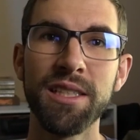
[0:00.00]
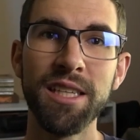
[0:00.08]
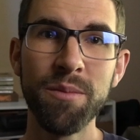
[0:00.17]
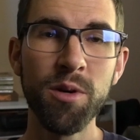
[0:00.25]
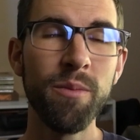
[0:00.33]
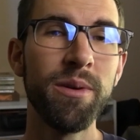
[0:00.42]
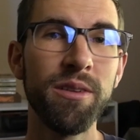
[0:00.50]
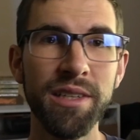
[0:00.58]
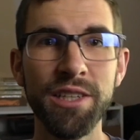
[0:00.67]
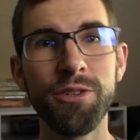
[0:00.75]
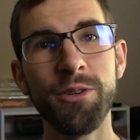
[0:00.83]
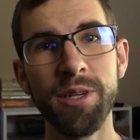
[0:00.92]
And then
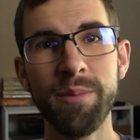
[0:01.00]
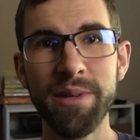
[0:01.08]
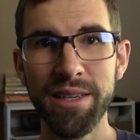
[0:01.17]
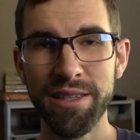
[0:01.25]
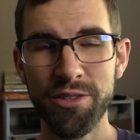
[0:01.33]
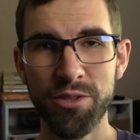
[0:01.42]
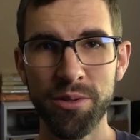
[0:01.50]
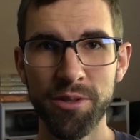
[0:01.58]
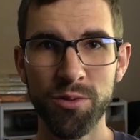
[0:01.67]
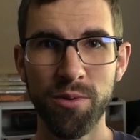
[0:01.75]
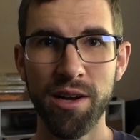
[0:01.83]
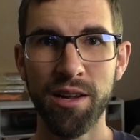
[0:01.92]
mobility could be an issue
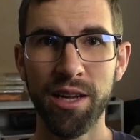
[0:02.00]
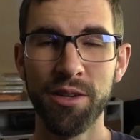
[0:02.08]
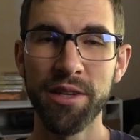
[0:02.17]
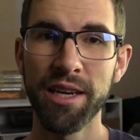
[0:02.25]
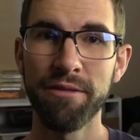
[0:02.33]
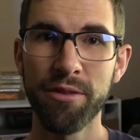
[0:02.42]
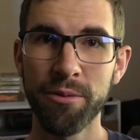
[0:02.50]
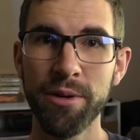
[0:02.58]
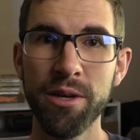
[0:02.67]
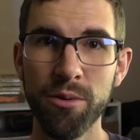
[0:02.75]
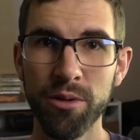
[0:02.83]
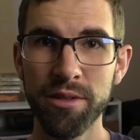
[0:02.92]
as well. I only have
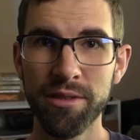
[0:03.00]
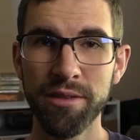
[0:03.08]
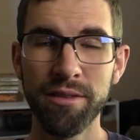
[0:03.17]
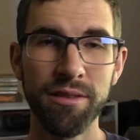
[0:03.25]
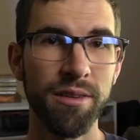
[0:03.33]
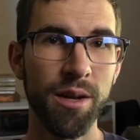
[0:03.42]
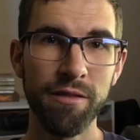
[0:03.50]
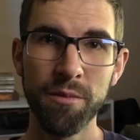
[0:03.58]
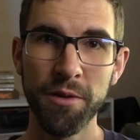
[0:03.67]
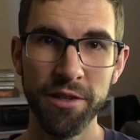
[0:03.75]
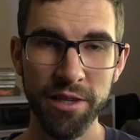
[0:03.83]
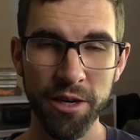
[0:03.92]
three horses, none of
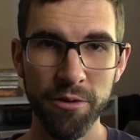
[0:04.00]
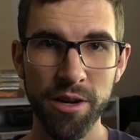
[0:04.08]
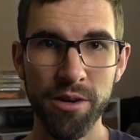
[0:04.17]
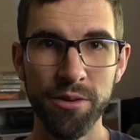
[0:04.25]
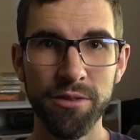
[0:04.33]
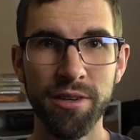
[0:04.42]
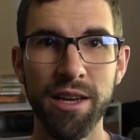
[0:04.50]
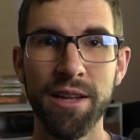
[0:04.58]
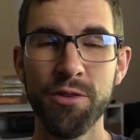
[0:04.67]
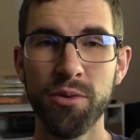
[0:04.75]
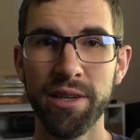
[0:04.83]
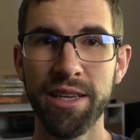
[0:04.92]
them are heroes,
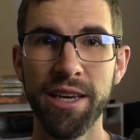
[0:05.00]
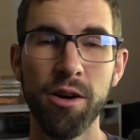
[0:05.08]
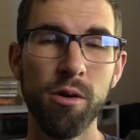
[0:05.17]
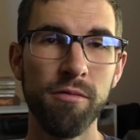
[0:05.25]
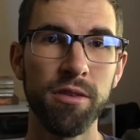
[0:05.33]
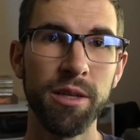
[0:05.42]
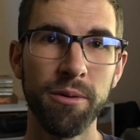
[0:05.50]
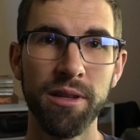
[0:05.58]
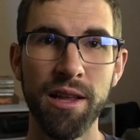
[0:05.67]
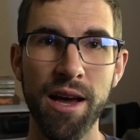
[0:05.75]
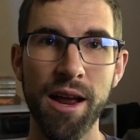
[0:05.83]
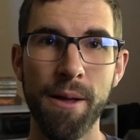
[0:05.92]
so I can't overly
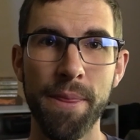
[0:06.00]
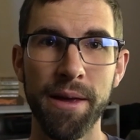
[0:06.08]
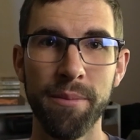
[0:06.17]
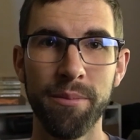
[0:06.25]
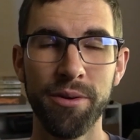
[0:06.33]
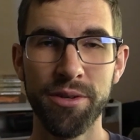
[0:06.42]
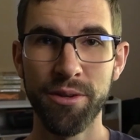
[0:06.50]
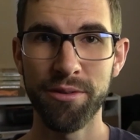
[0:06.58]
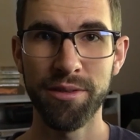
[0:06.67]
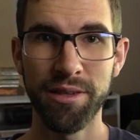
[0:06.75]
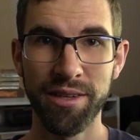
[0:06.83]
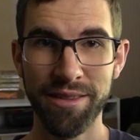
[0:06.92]
rely on them
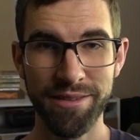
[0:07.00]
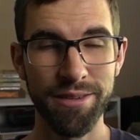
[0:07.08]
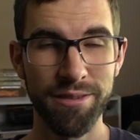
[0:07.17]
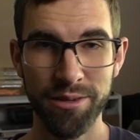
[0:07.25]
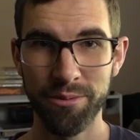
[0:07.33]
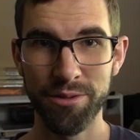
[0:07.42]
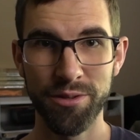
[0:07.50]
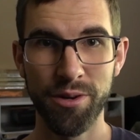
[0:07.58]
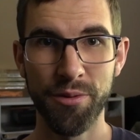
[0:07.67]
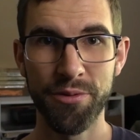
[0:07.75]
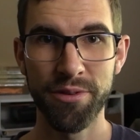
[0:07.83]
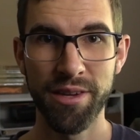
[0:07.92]
producing consistent
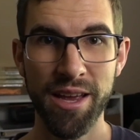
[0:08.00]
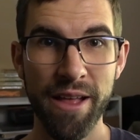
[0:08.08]
results.